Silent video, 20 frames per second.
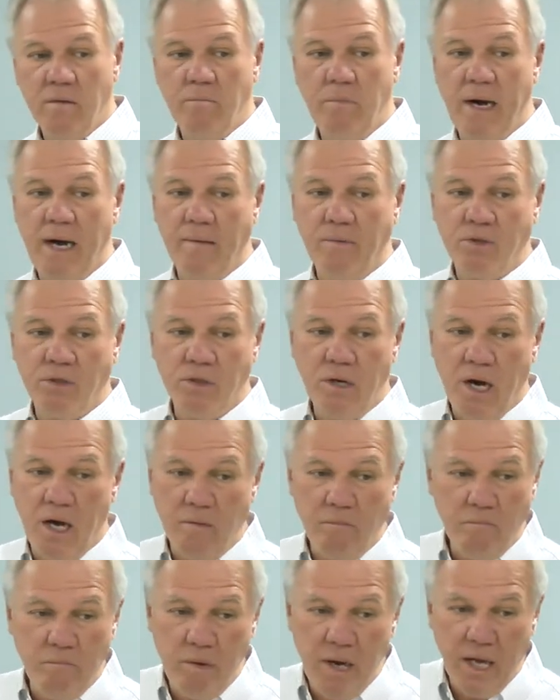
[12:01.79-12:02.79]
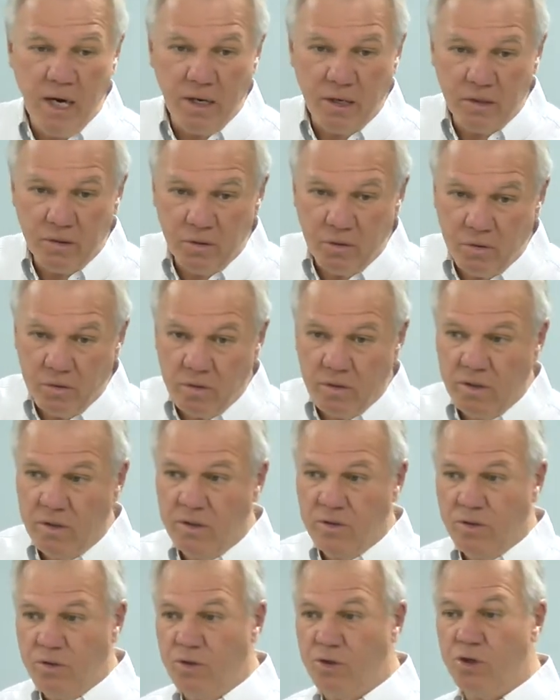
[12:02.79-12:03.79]
The Bible is not a medical
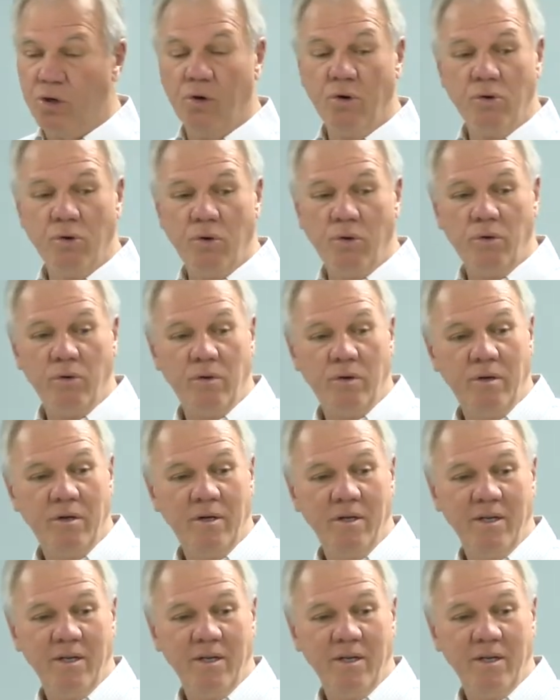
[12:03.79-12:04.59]
journal.